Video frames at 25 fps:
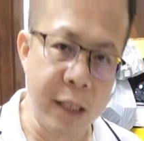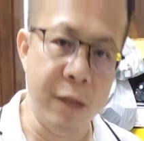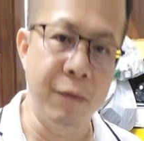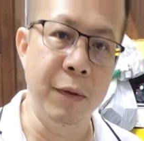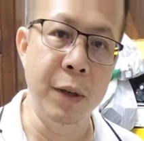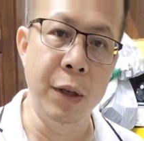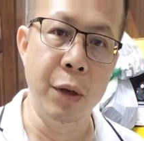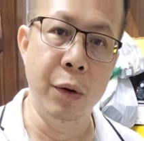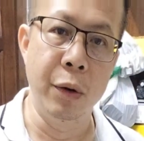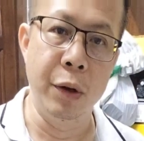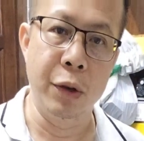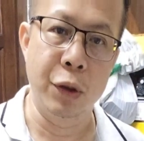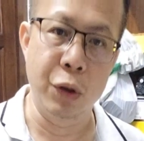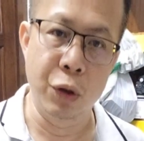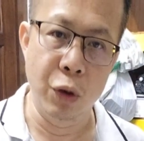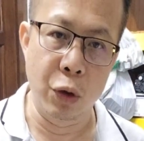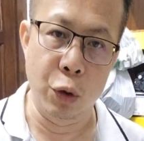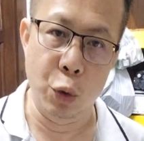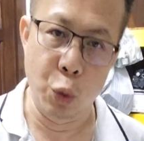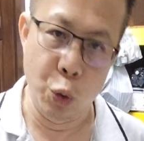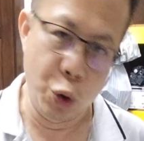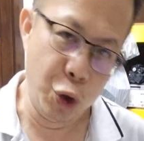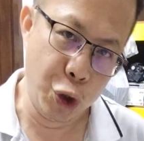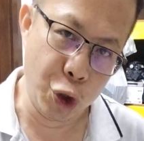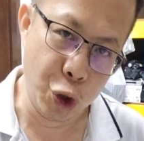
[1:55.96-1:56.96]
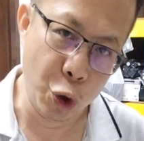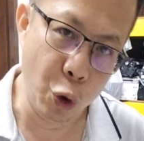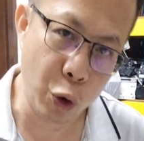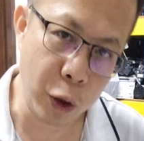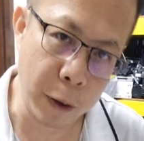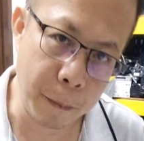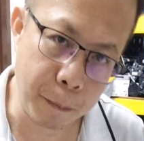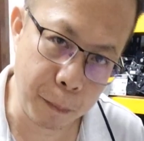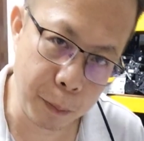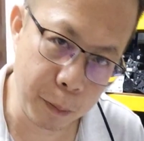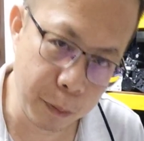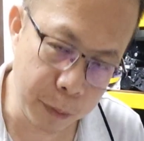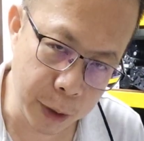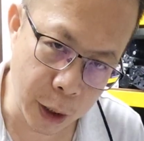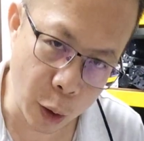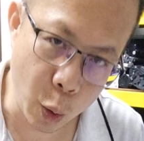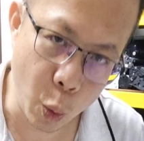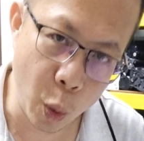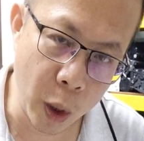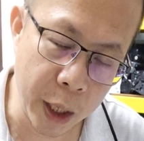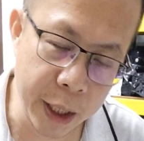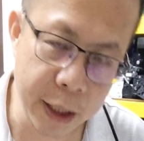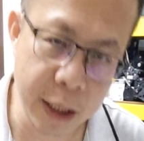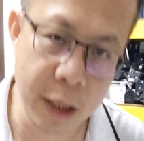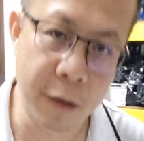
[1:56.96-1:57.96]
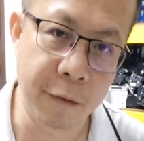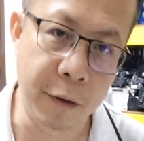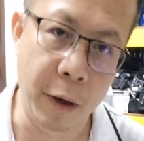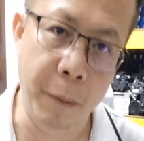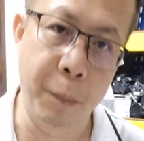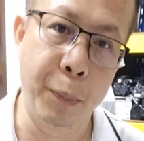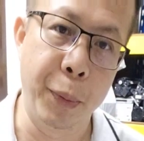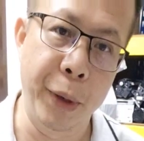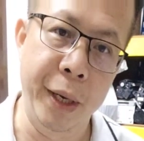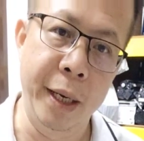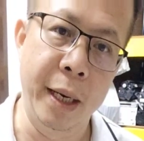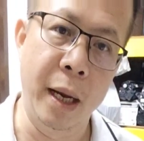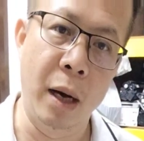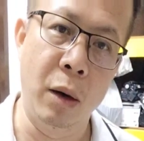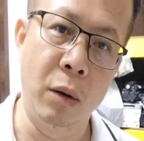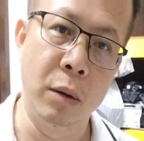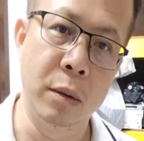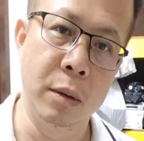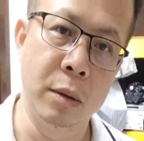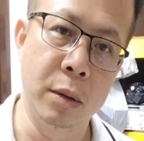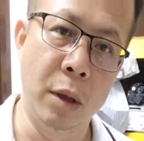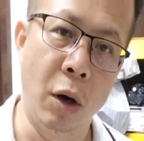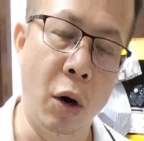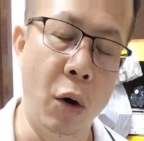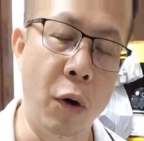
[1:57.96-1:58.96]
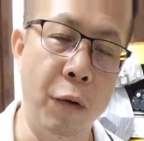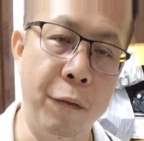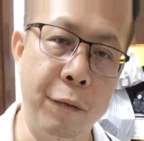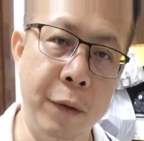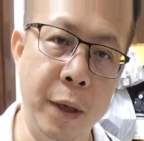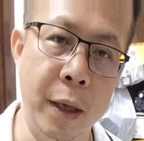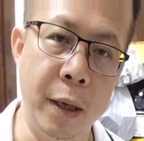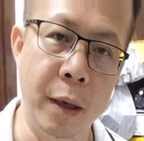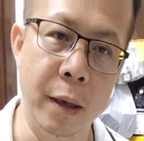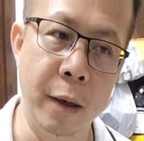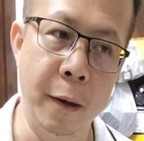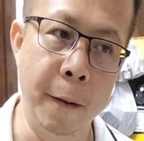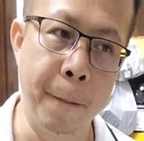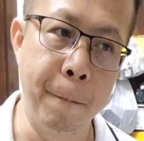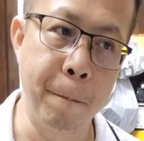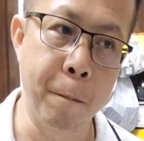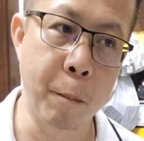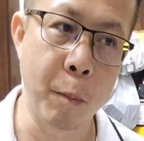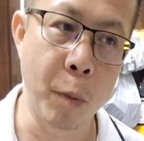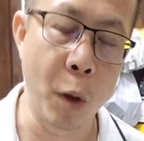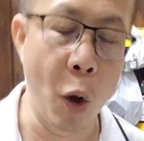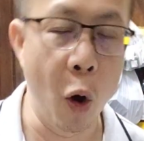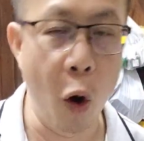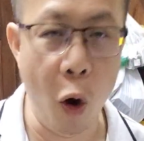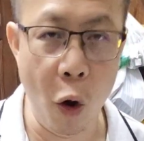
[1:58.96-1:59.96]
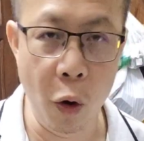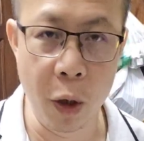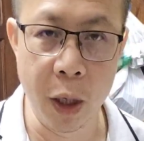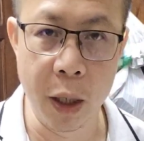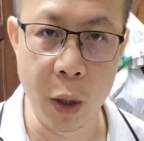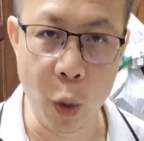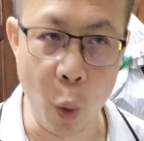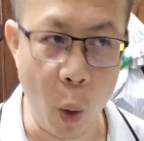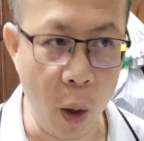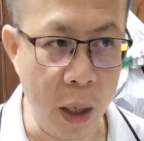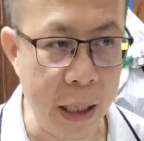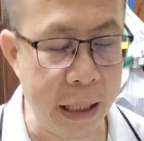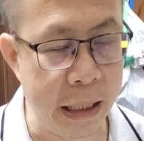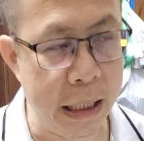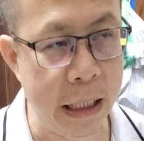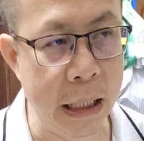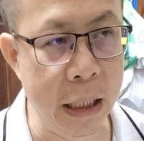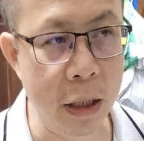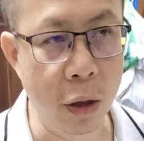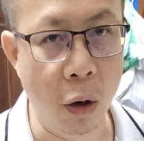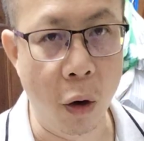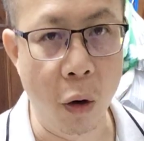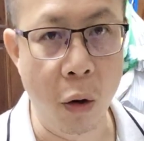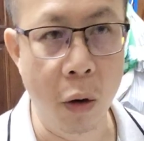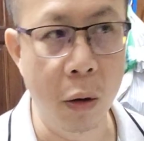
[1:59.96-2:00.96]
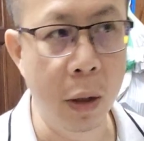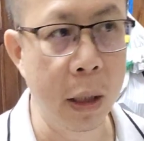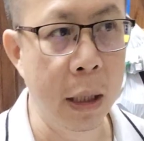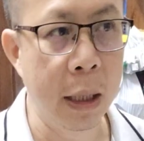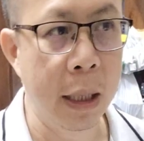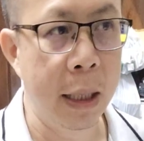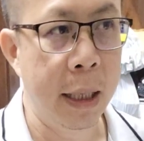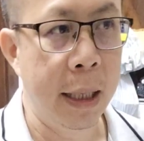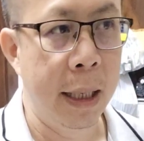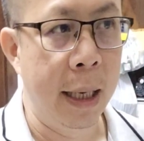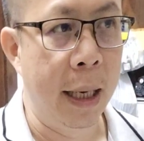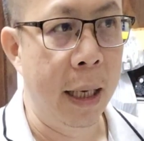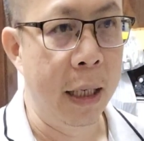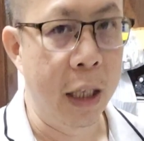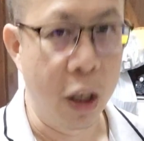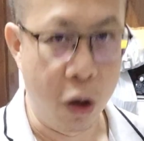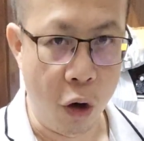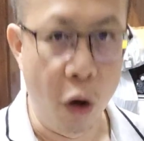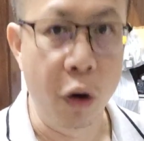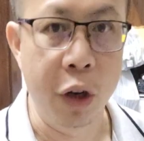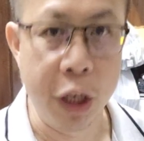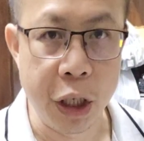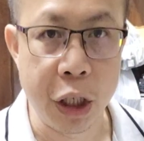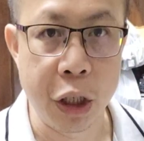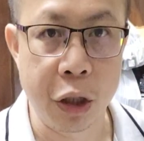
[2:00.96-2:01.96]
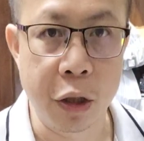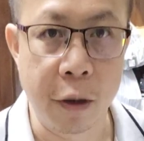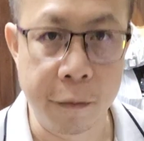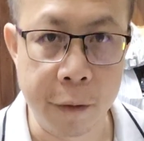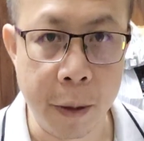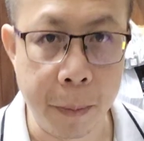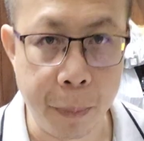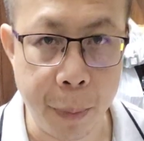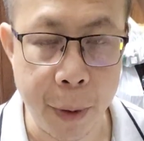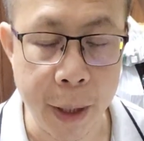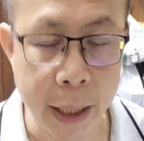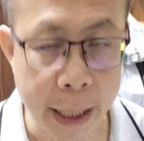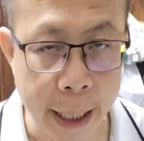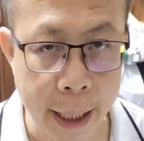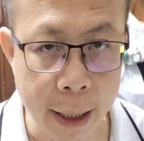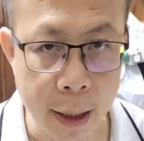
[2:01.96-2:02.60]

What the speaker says: this video is not to show the quality of the printout of the quality or the condition of the print